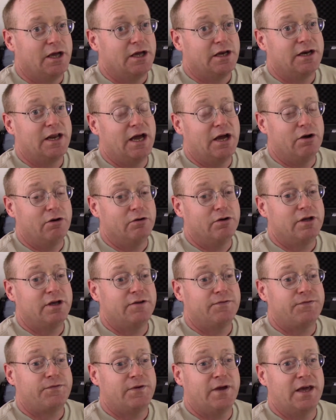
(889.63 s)
Now,
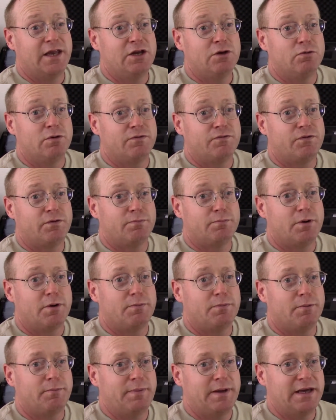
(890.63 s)
if anyone from
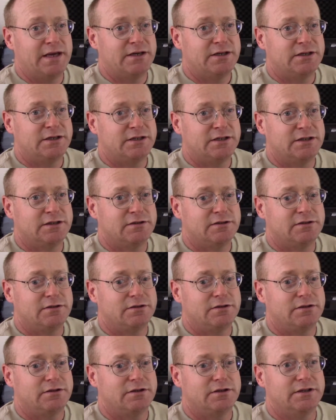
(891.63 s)
Purple Panda
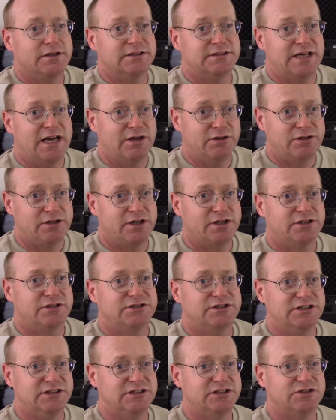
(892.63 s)
is out there,
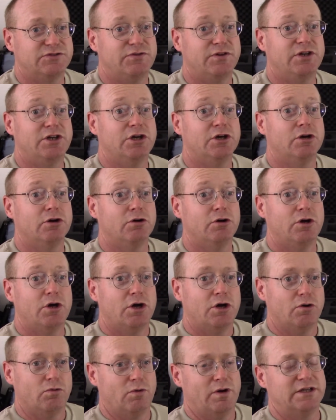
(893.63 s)
sees this video,
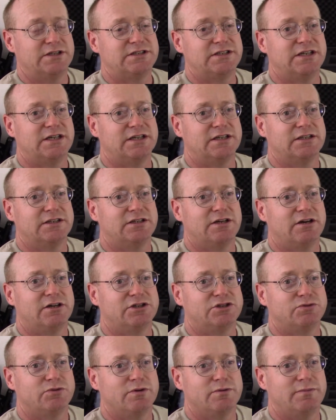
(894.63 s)
wants to get in
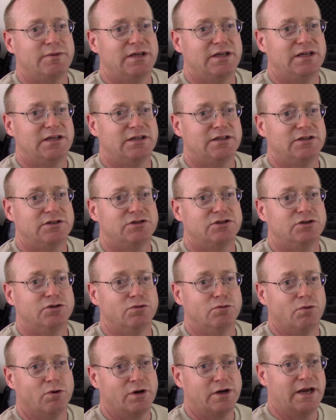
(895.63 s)
touch with me to
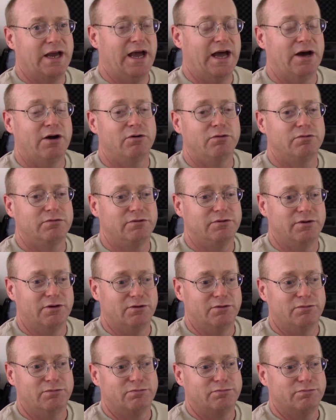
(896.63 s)
work out, you
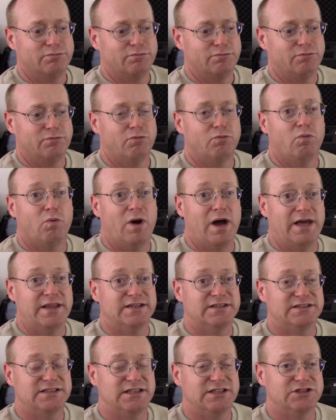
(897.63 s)
know, why
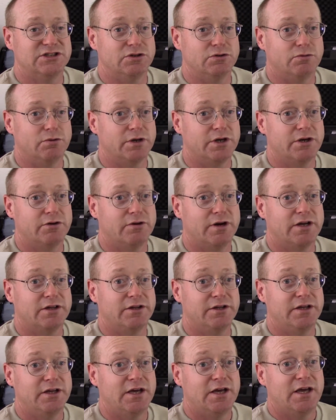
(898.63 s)
this thing isn't working
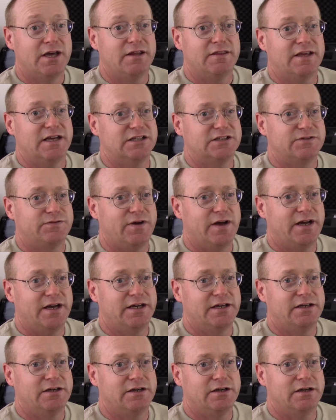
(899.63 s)
correctly, that's
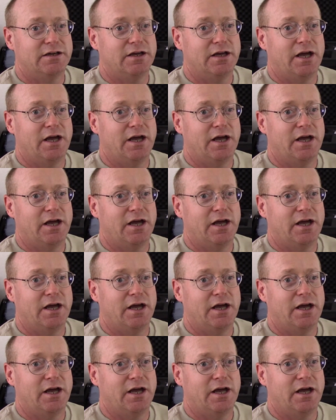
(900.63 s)
fine.